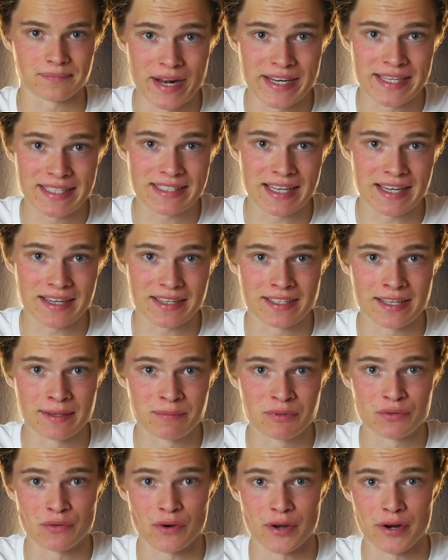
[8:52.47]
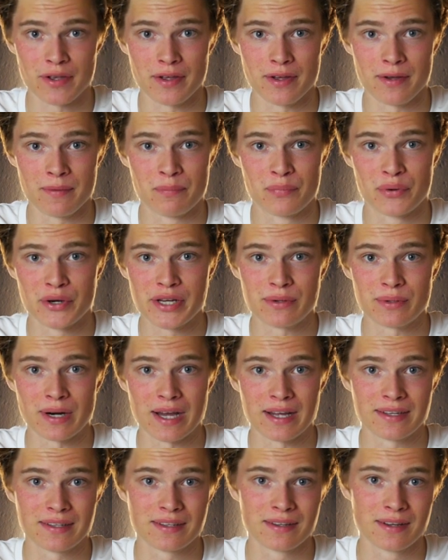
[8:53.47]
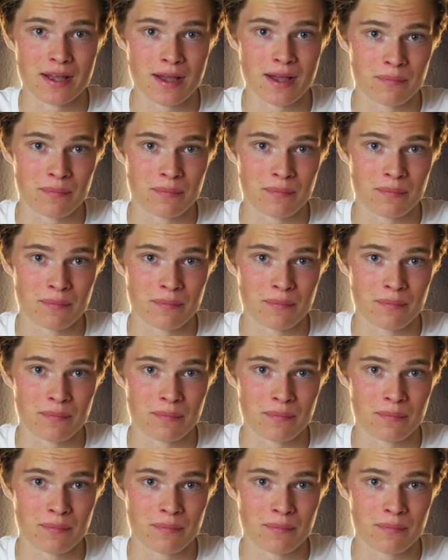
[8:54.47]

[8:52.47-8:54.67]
Well, these are the tips for the pre-run,